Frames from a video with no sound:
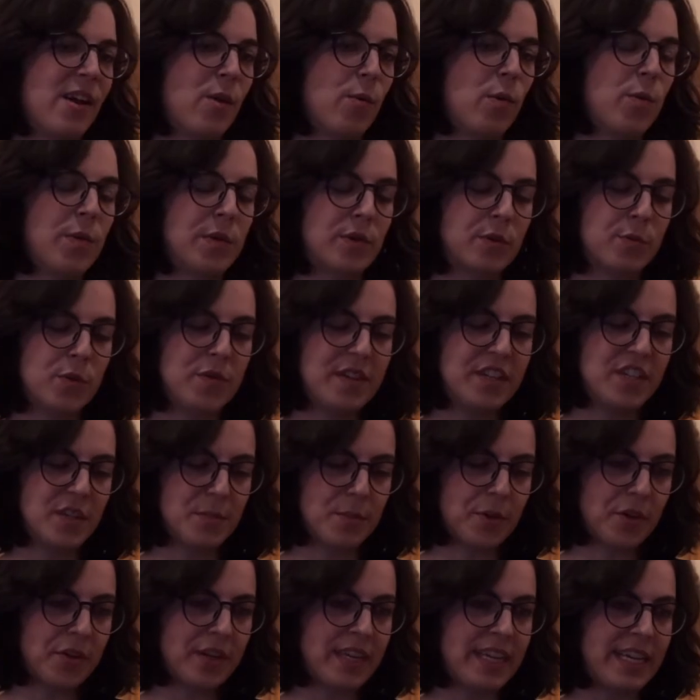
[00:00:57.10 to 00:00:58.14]
when we were moving to
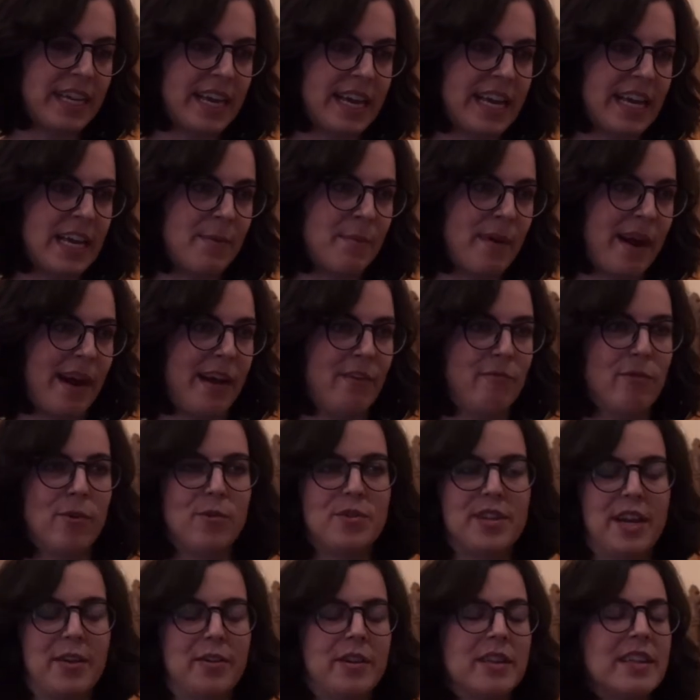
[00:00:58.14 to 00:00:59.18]
Burlingame, I wrote
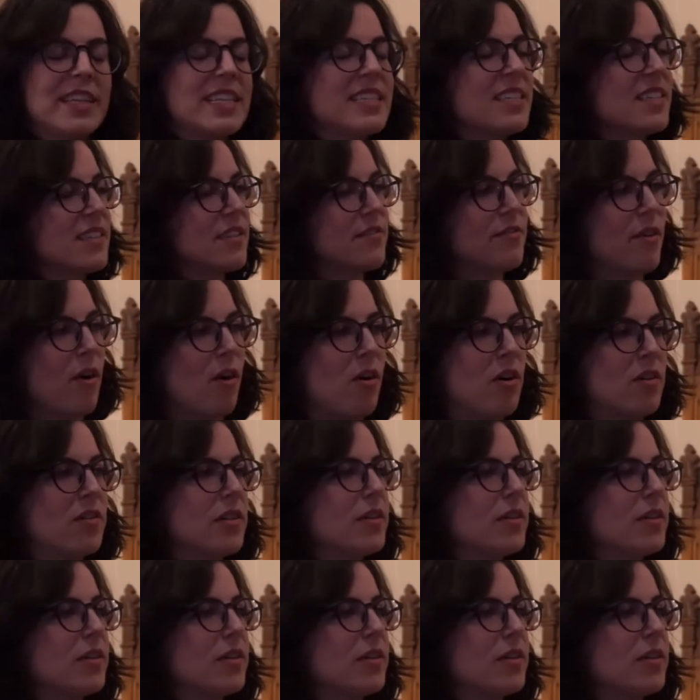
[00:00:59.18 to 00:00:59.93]
down a list of all